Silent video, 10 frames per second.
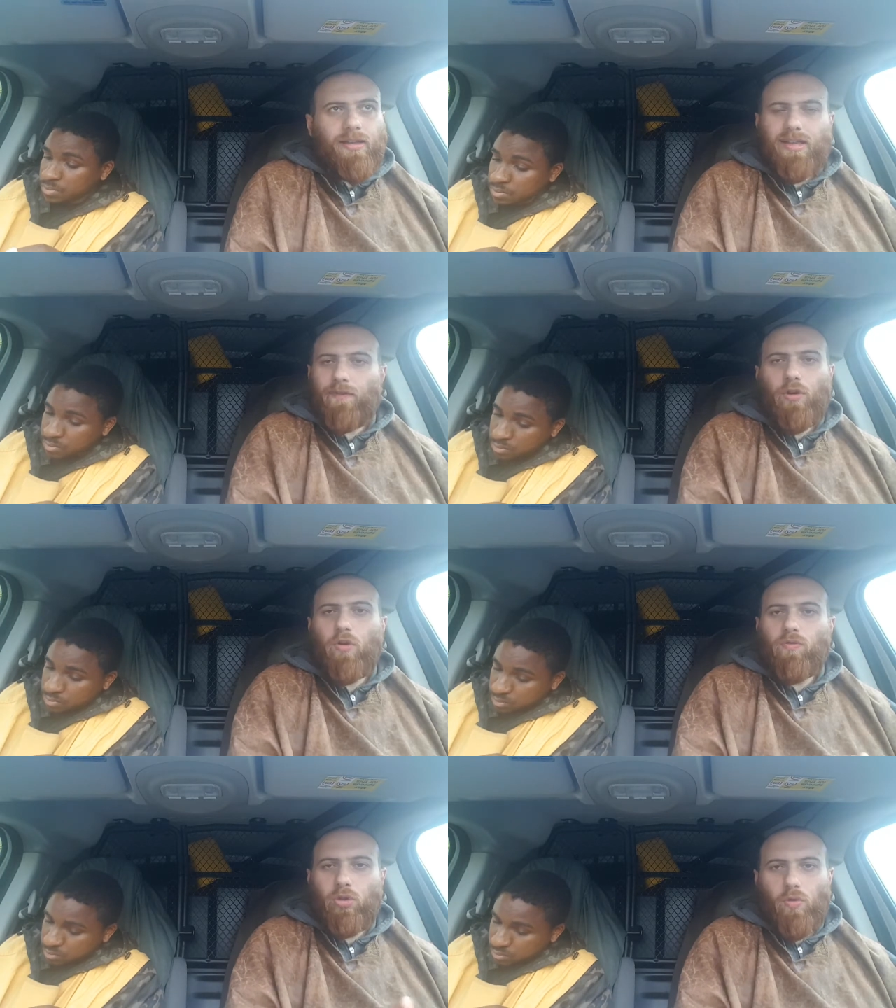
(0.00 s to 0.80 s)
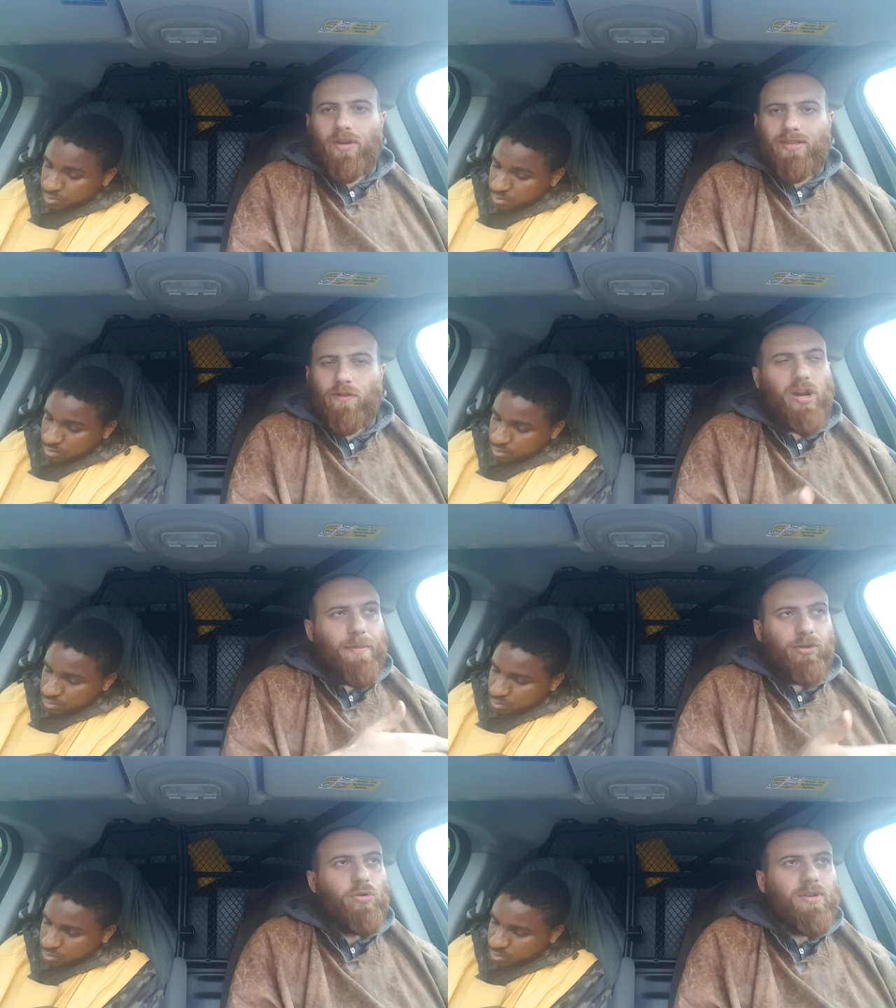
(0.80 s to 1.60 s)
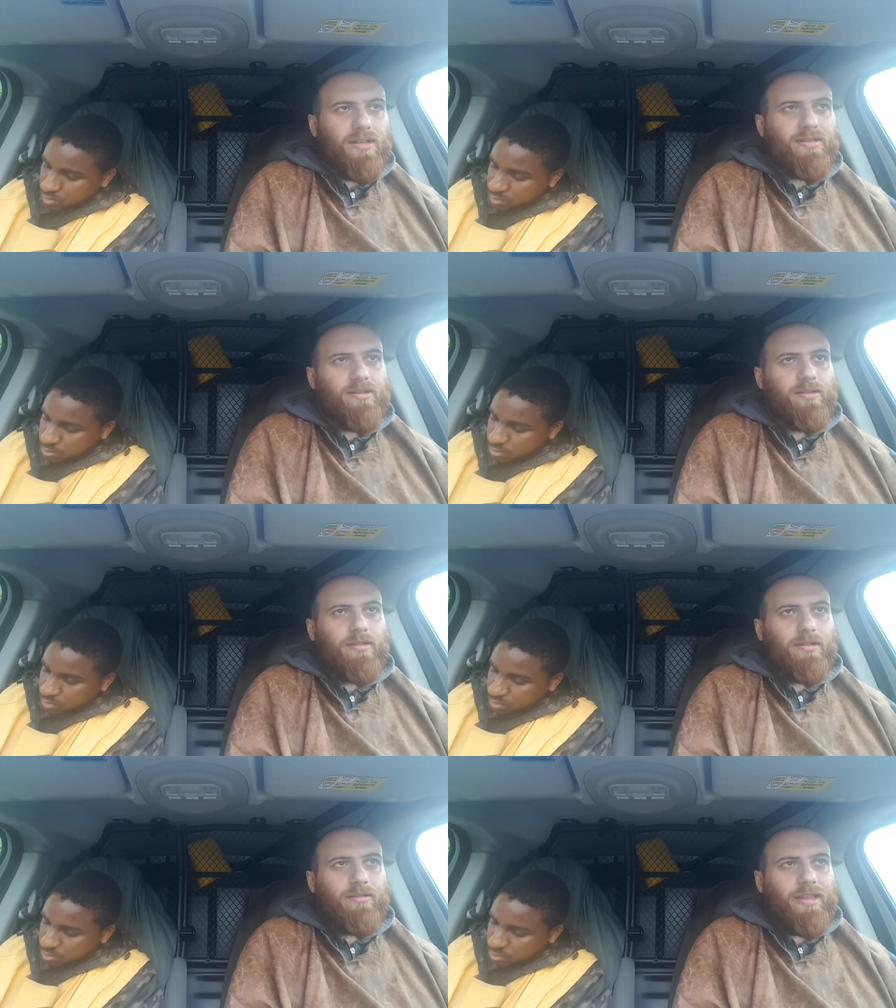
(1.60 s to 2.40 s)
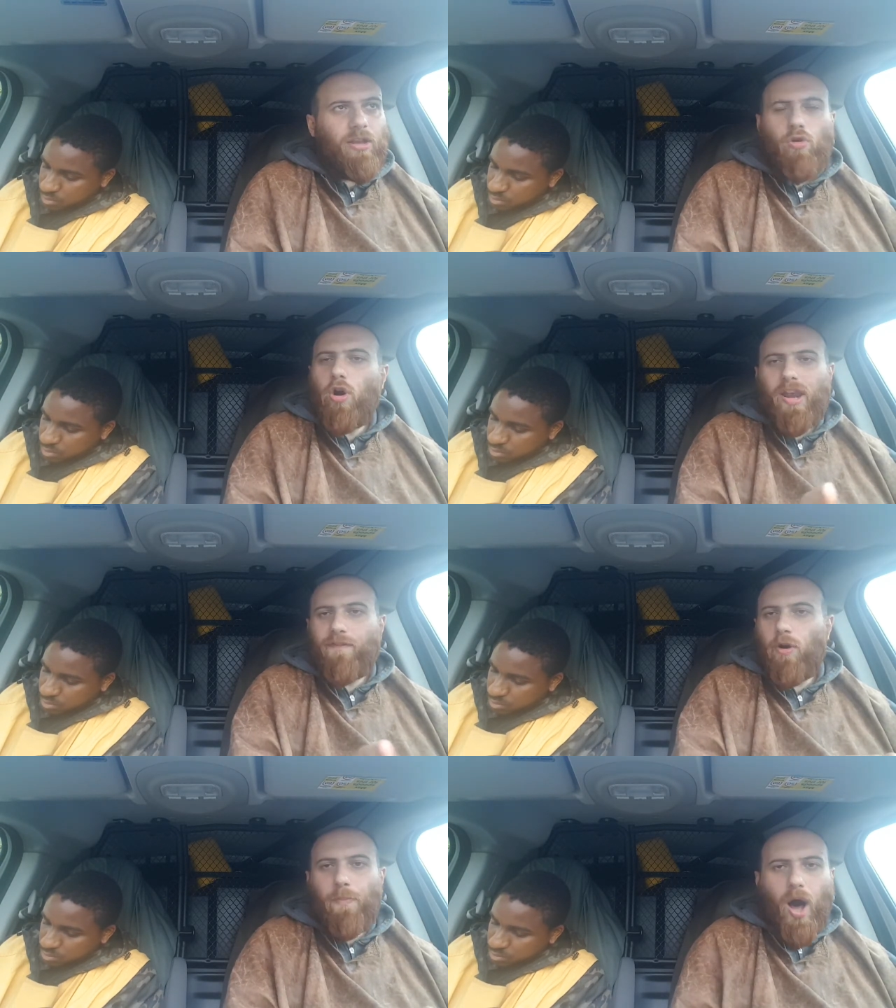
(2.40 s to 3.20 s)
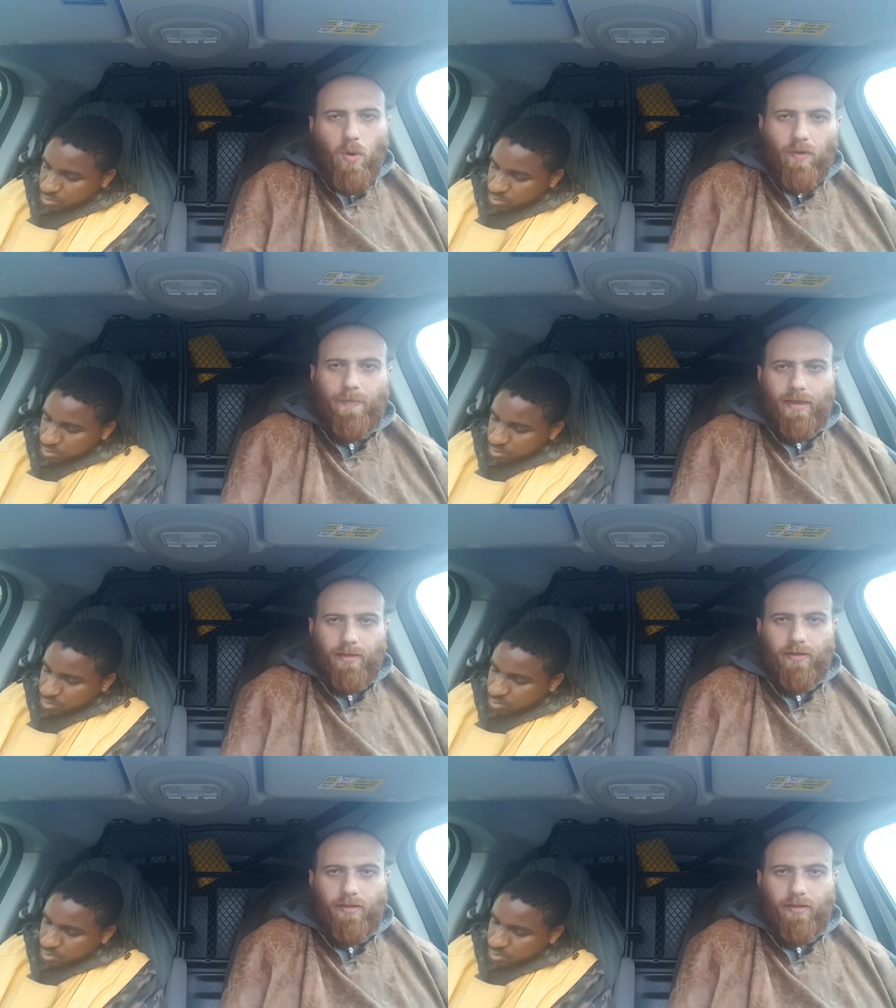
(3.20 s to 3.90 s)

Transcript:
Speaker 1: he said, if you don't do this, you don't let me do this, then you can't have no part with me.